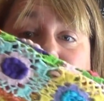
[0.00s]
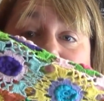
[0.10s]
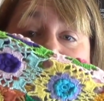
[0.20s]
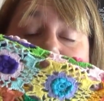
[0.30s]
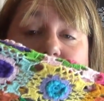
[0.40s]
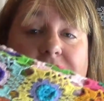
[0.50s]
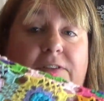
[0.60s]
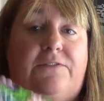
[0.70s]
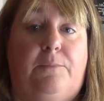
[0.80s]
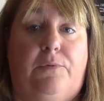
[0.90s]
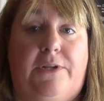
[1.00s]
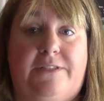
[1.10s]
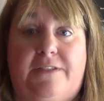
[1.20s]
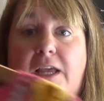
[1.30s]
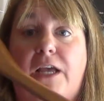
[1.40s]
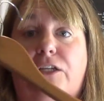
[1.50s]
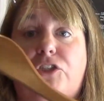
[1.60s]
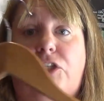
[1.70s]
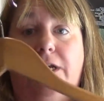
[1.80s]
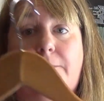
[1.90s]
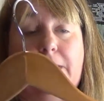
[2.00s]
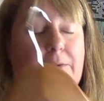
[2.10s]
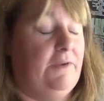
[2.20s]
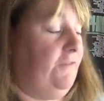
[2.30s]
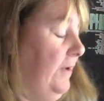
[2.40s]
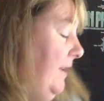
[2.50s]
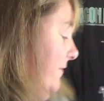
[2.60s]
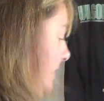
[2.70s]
There's lots of different prints. Check them out if you haven't